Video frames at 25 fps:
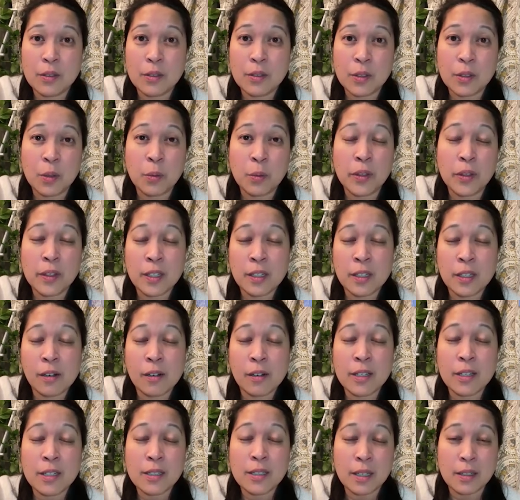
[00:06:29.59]
so within our
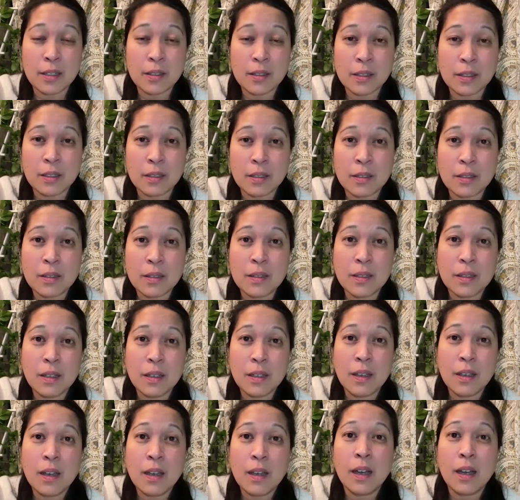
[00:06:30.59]
intestines,
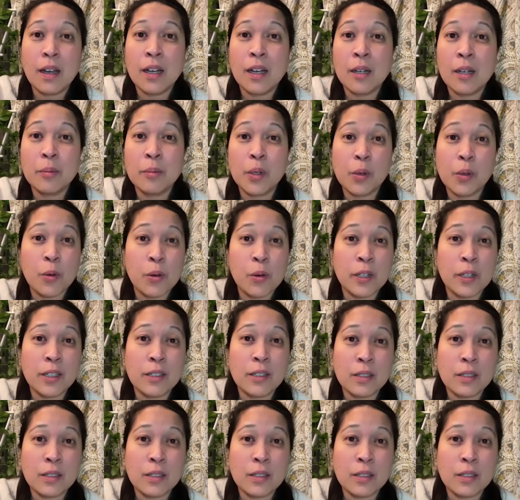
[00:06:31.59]
according